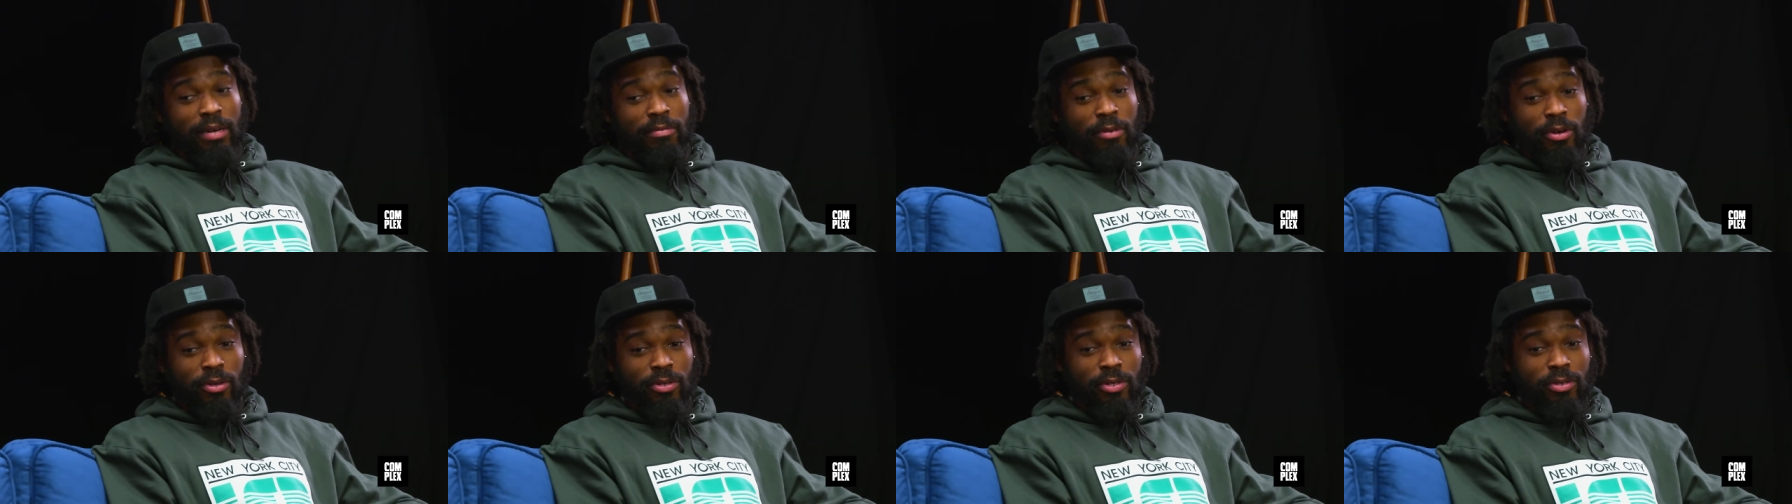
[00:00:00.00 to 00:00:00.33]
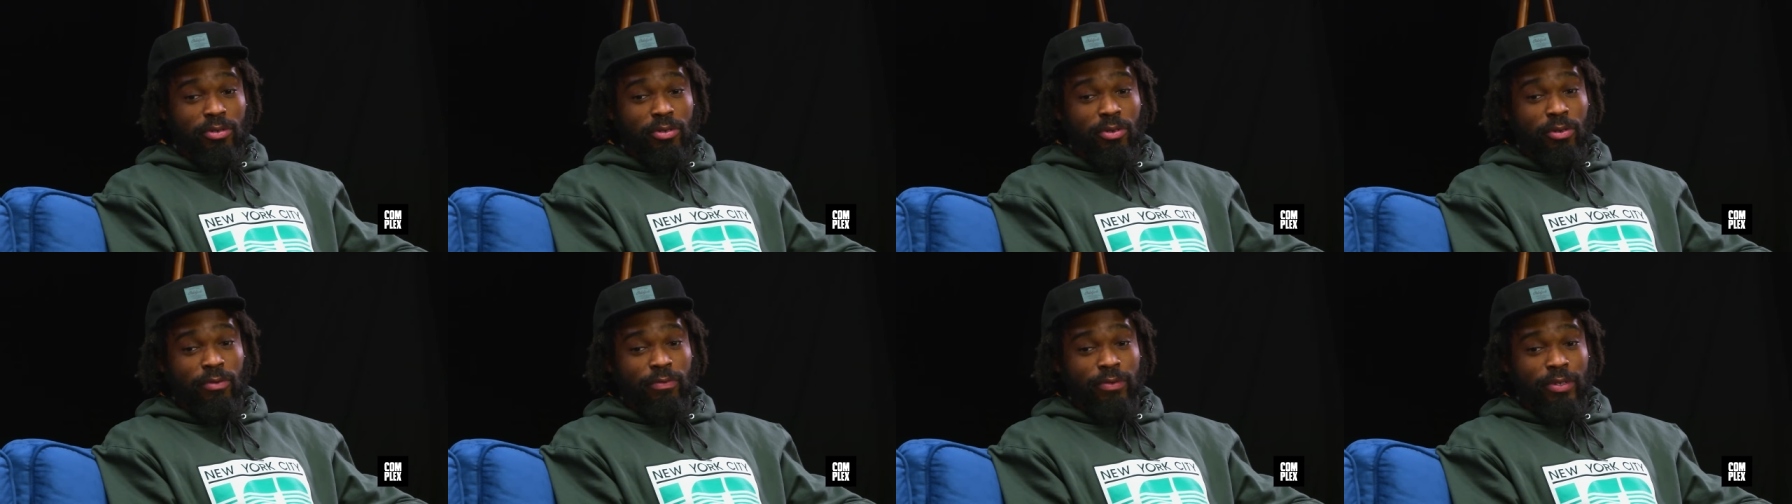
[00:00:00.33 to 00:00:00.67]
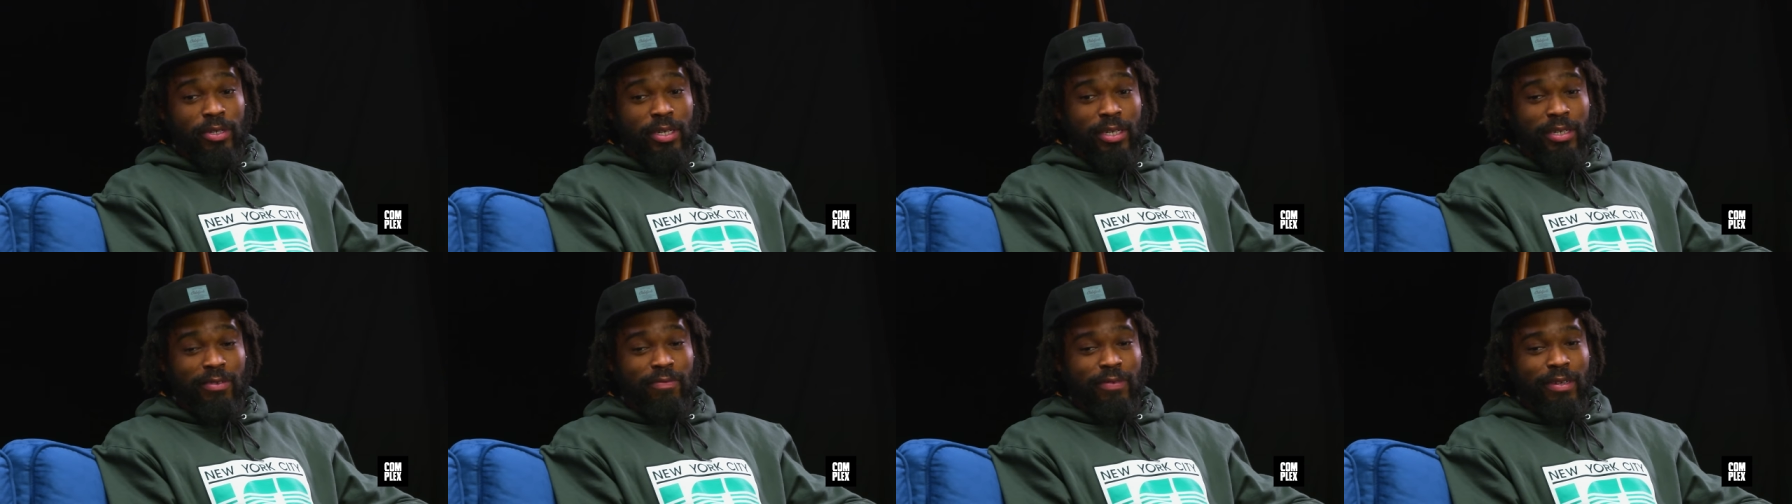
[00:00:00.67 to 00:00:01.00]
I'm also over
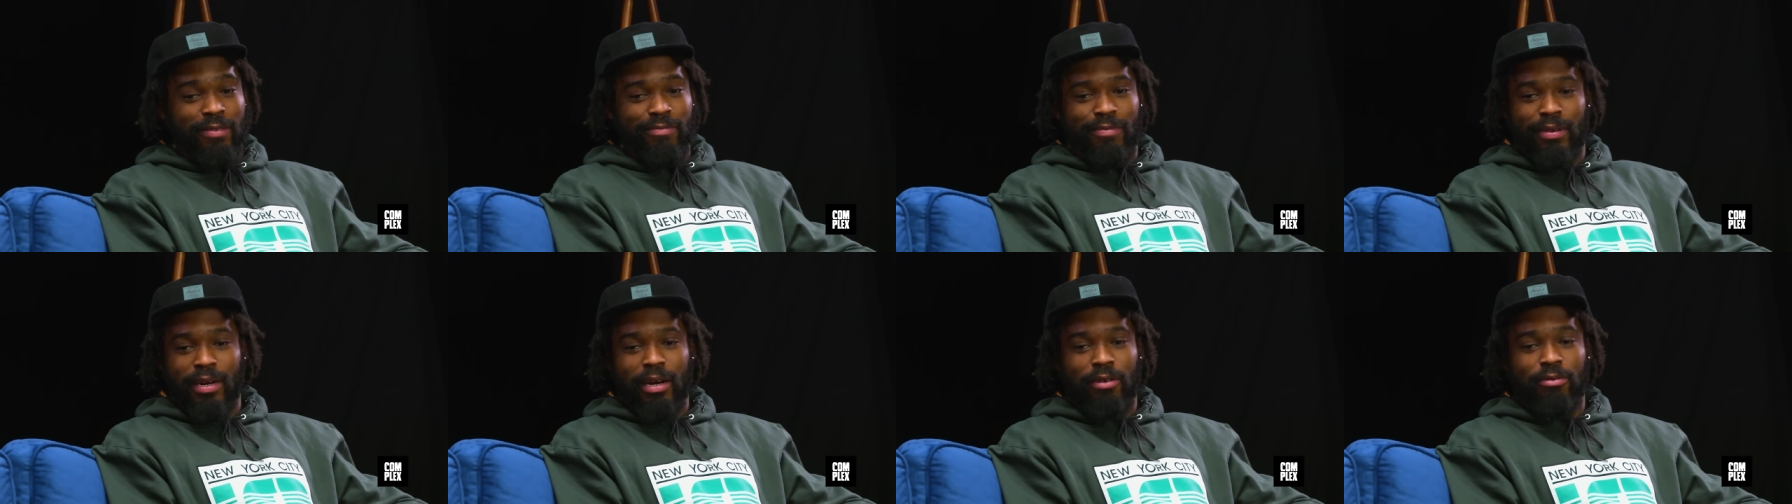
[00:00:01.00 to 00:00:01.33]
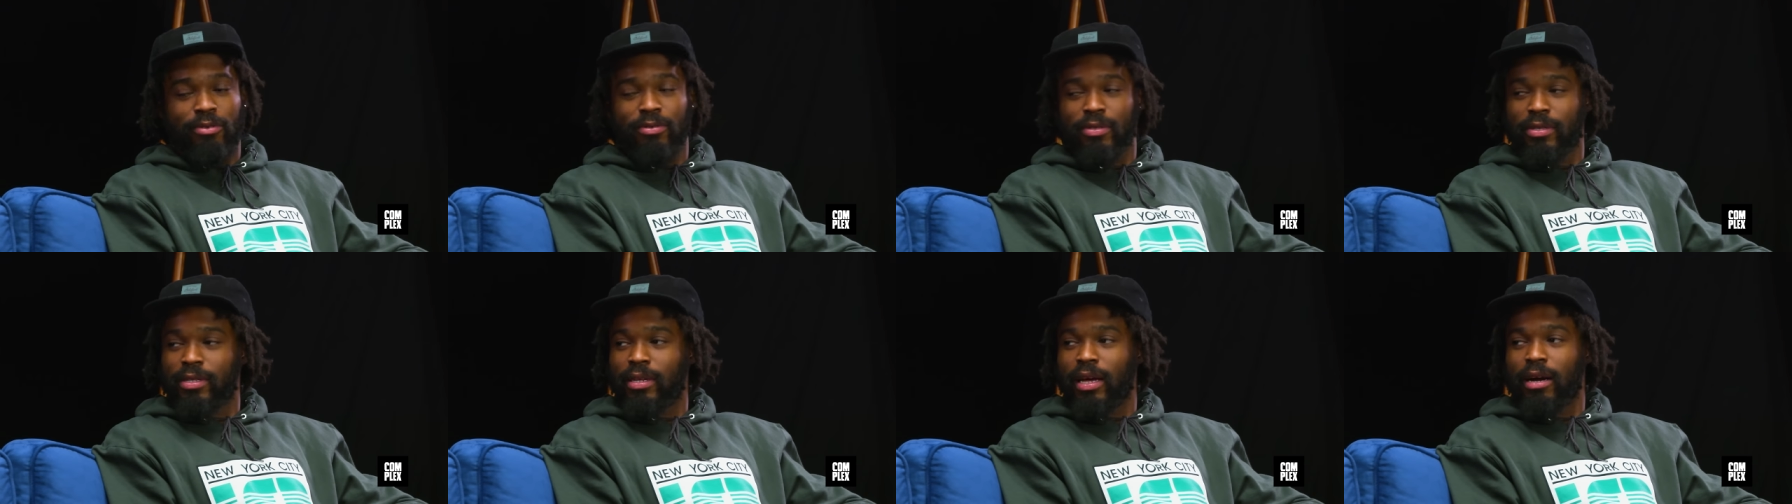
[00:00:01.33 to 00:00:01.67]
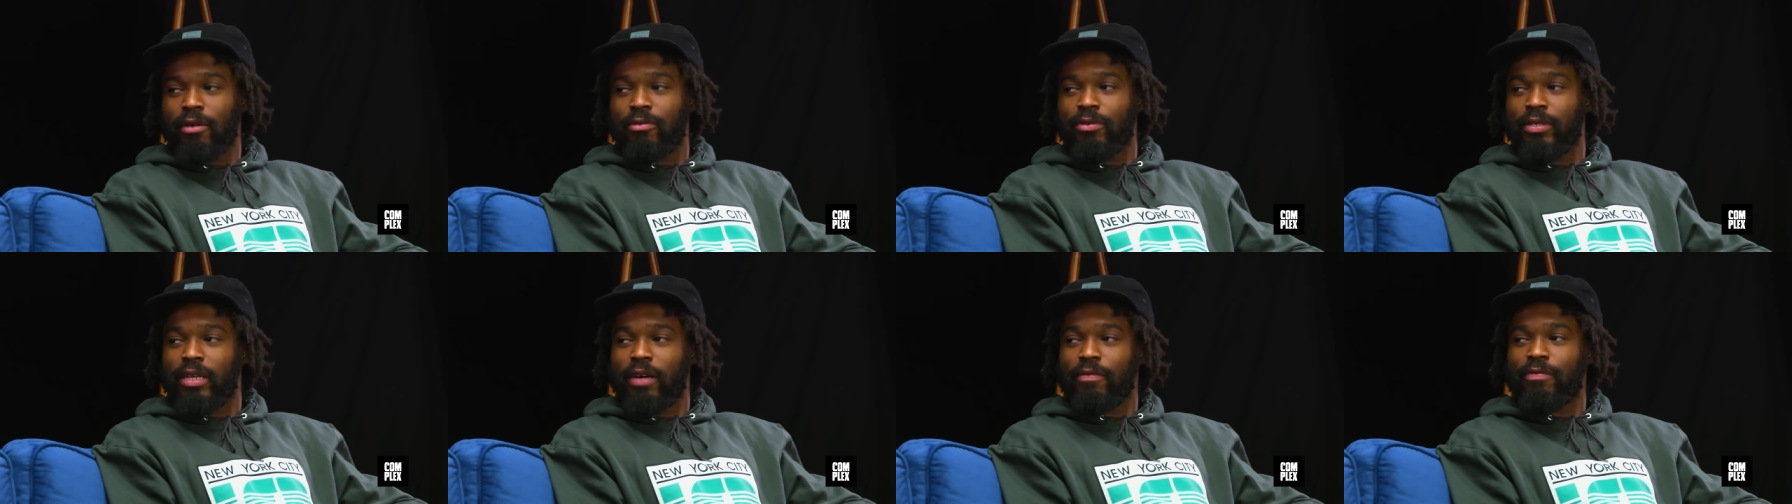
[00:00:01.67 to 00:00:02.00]
six feet, but I will
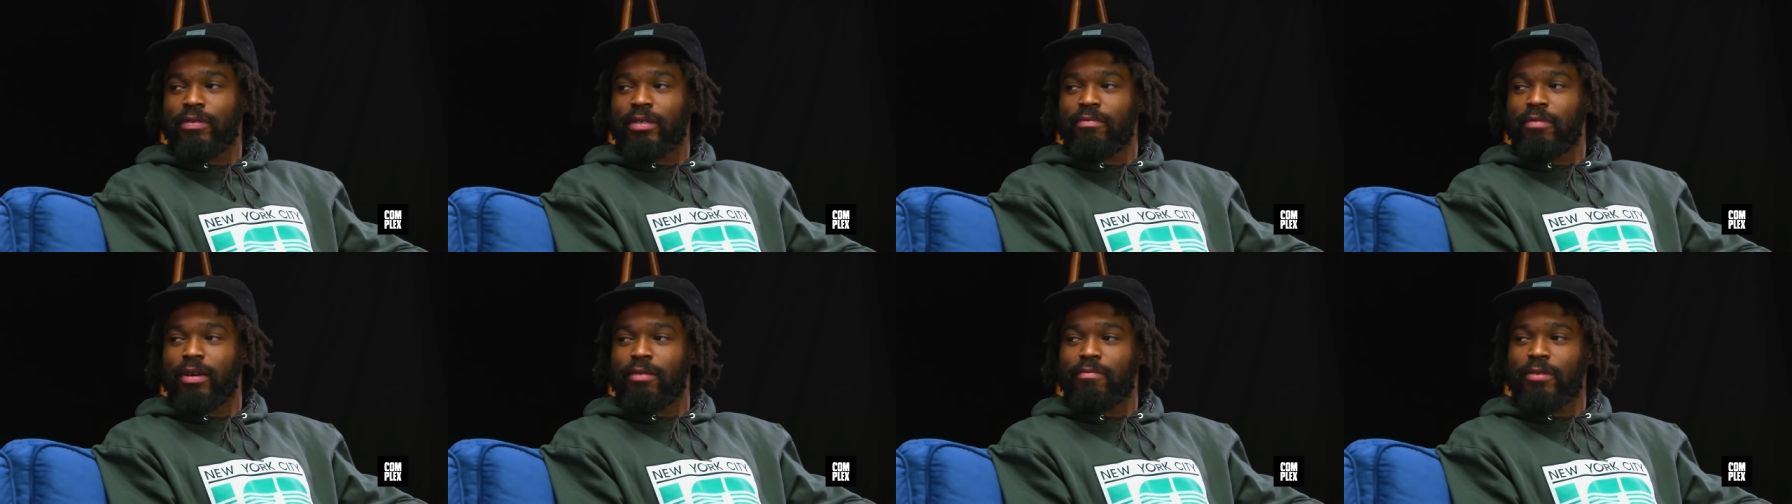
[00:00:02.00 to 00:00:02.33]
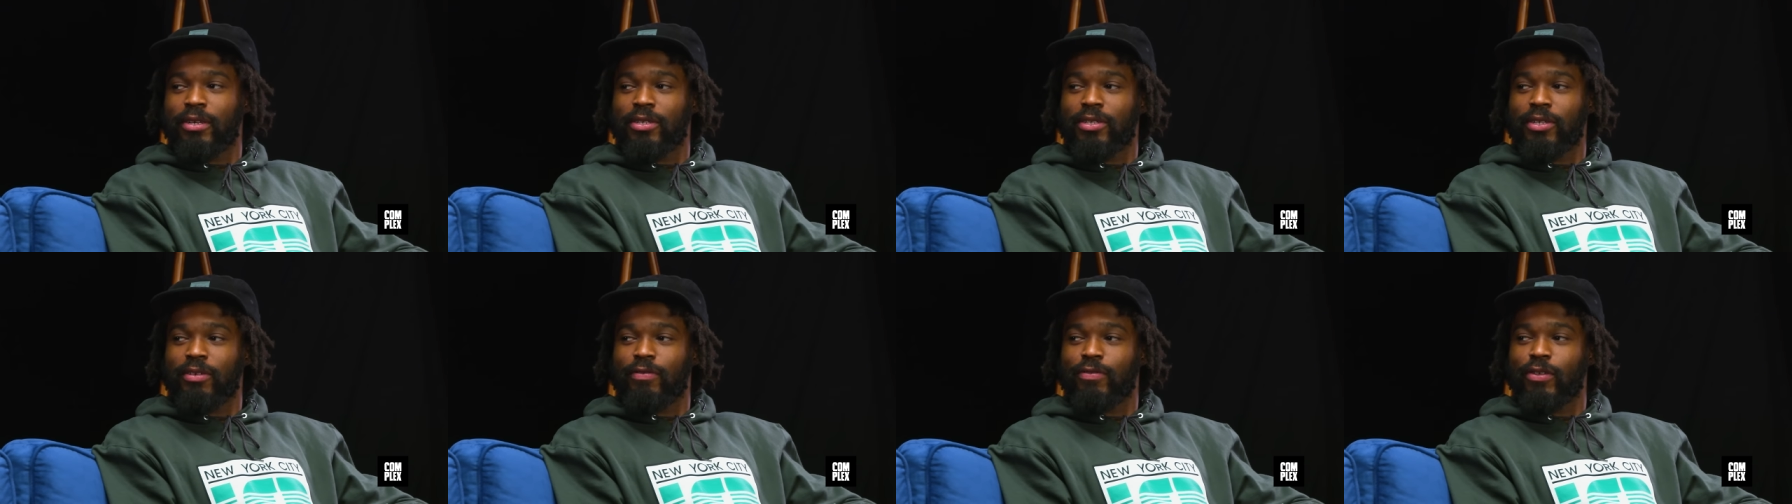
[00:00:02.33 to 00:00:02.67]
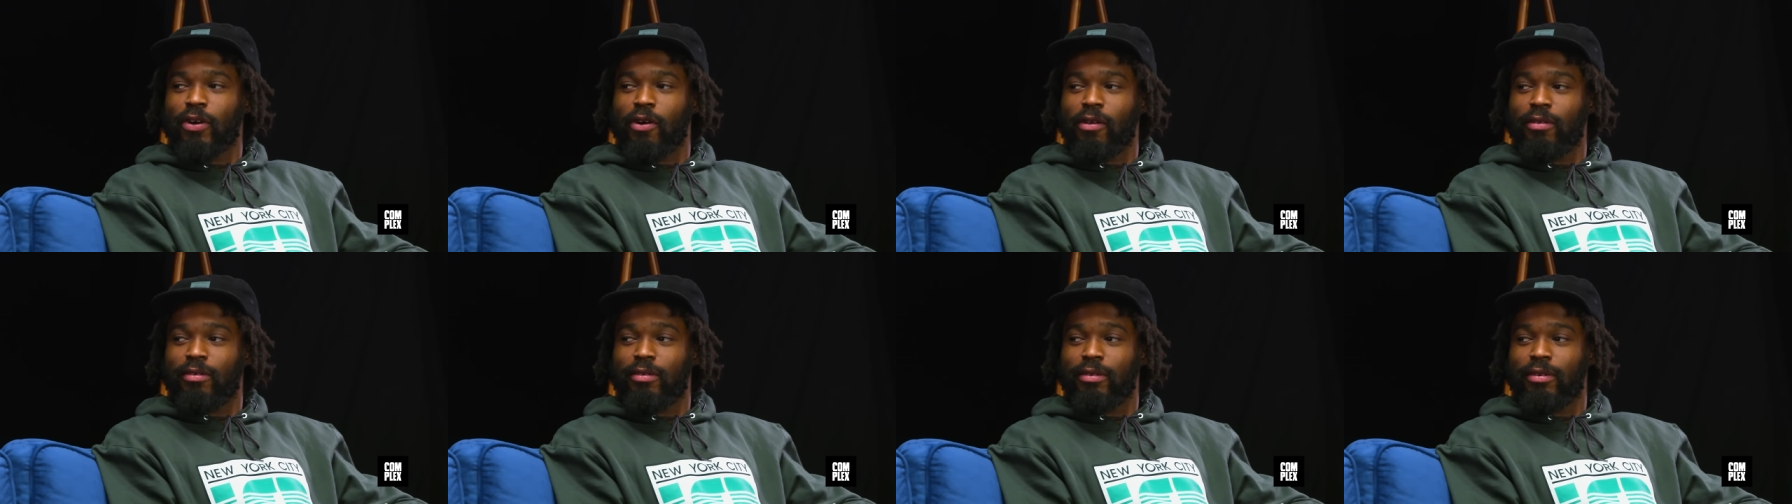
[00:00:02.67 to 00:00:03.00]
I will definitely make myself
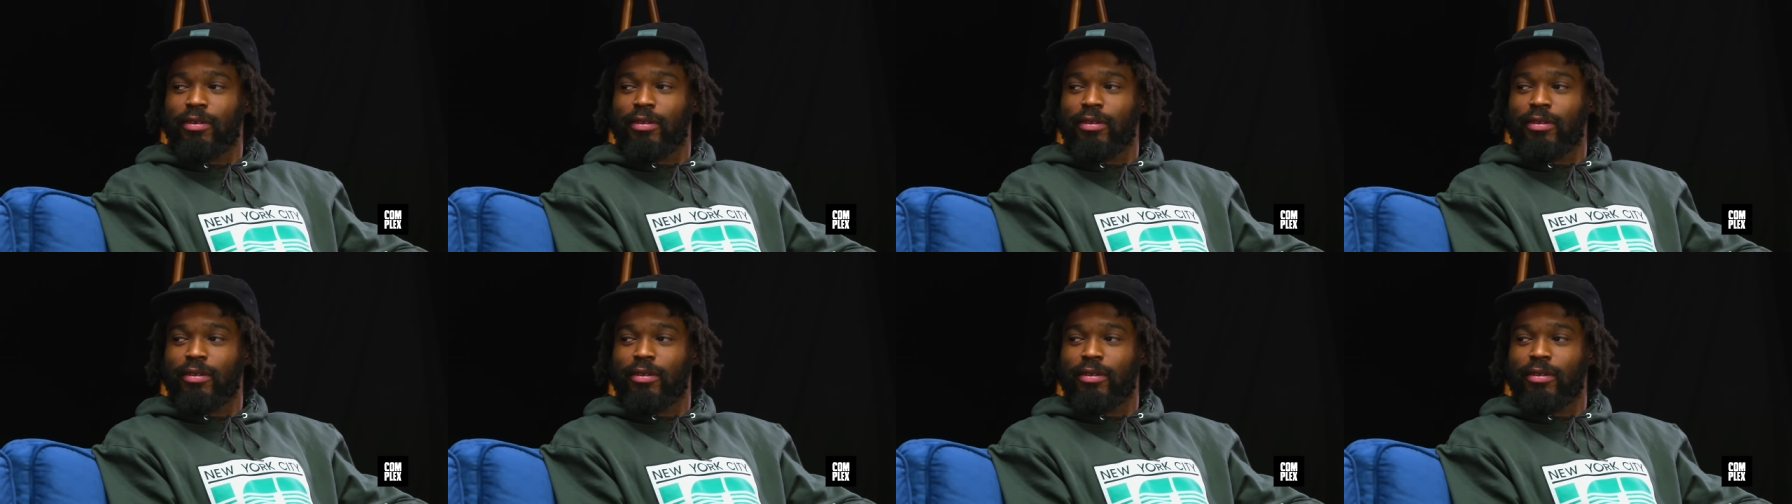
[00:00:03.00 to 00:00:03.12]
taller.